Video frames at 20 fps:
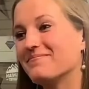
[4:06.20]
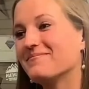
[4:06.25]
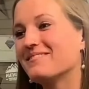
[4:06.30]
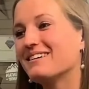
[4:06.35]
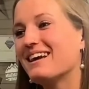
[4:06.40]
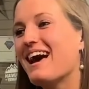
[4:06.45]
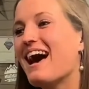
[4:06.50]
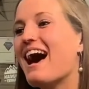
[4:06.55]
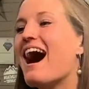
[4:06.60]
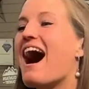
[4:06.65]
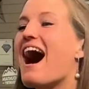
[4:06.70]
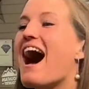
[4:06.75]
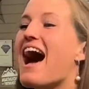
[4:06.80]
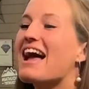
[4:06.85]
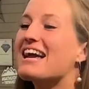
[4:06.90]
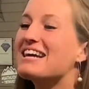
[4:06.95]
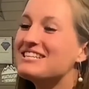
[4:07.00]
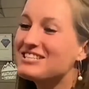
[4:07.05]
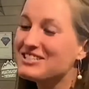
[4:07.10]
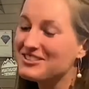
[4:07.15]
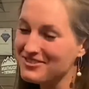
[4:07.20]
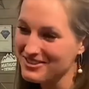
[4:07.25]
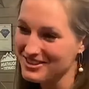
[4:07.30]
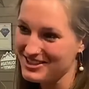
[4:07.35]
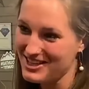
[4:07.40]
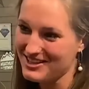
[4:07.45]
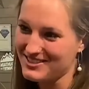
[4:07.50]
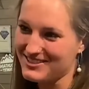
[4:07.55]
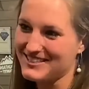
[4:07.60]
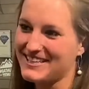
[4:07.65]
so? I do. Okay,
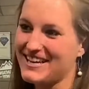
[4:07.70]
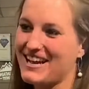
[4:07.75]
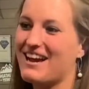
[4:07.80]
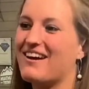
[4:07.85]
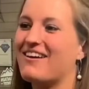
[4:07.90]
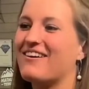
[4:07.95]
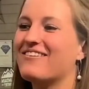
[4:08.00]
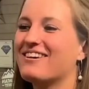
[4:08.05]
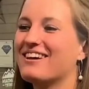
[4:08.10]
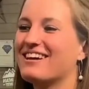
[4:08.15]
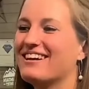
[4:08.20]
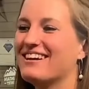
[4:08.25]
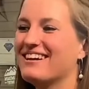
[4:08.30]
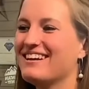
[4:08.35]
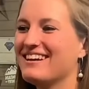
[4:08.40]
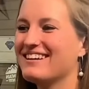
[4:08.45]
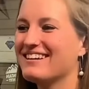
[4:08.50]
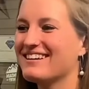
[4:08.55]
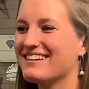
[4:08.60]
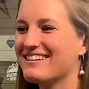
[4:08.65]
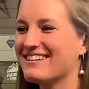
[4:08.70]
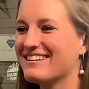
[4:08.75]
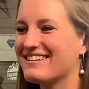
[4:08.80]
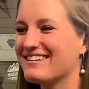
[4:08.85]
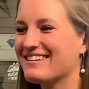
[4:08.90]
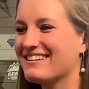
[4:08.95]
so. you might be one of the first people that